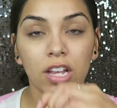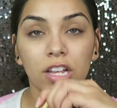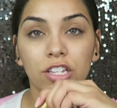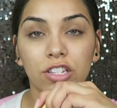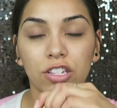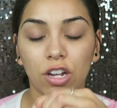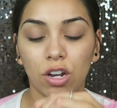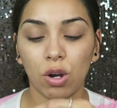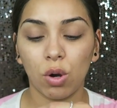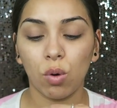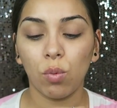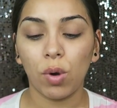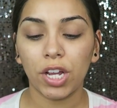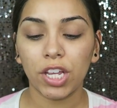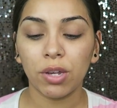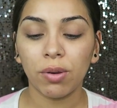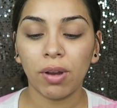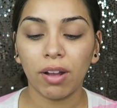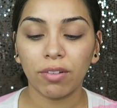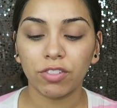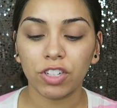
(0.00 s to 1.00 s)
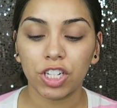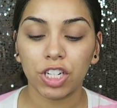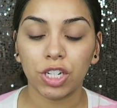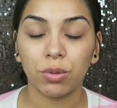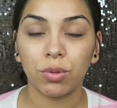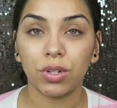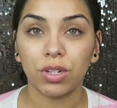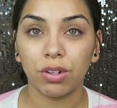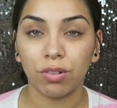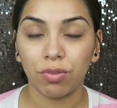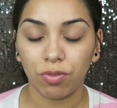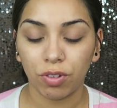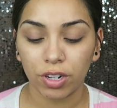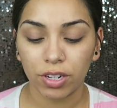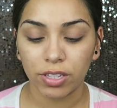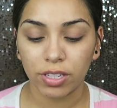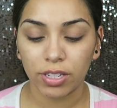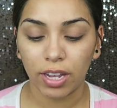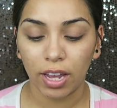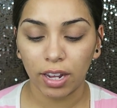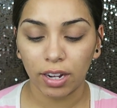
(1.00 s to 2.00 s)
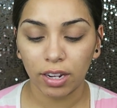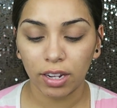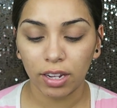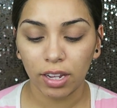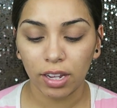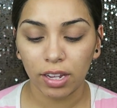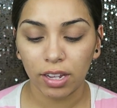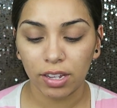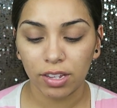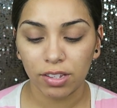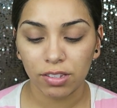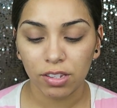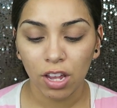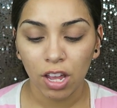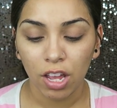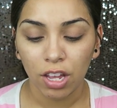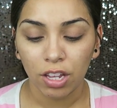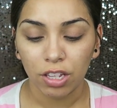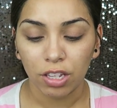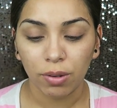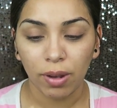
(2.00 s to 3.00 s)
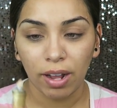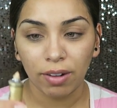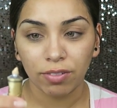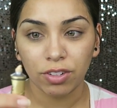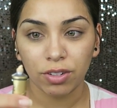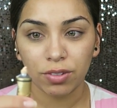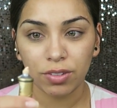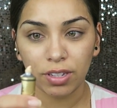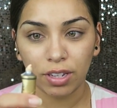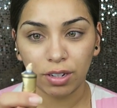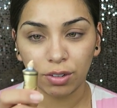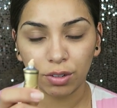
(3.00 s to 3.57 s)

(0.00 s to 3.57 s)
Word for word: So what you have to do when you first get it is you have to see,